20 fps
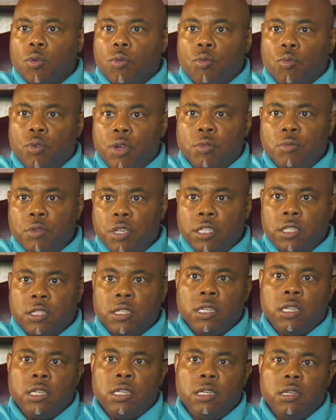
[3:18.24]
When we
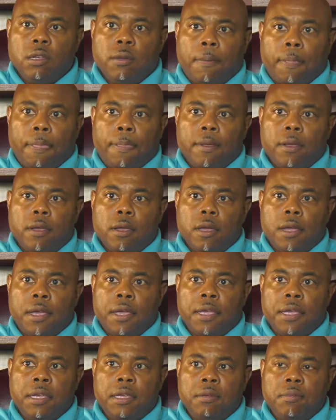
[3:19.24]
see
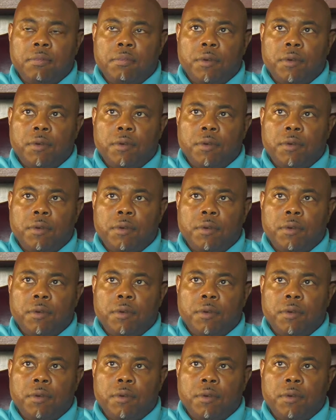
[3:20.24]
a